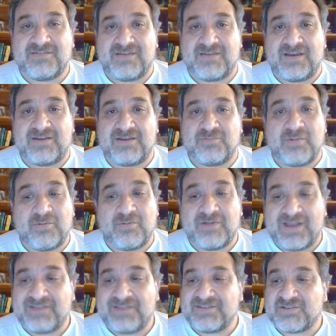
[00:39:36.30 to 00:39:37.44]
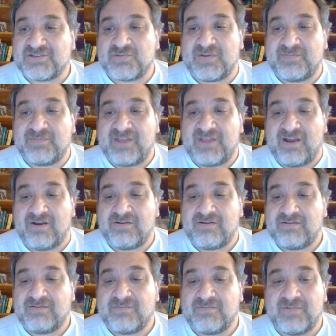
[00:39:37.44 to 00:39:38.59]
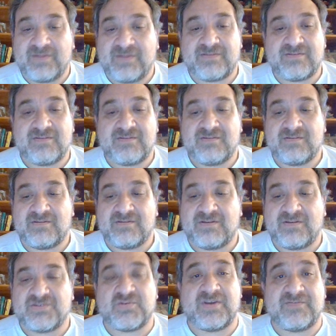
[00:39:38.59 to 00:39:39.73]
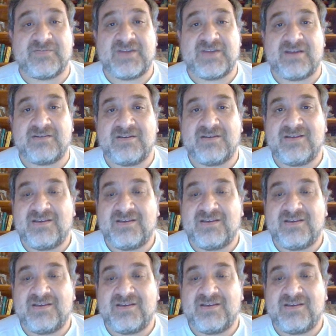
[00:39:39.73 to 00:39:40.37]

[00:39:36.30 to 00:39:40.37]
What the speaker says: then we will end the stream there with a streak of 10.